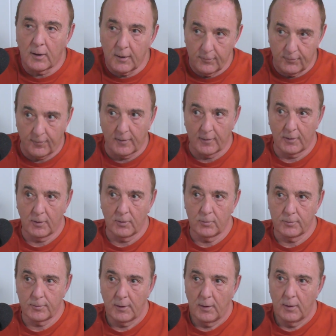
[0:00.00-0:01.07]
I
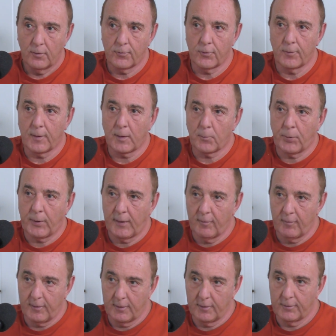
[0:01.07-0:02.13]
followed through that
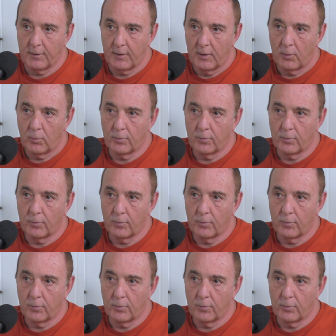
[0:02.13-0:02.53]
period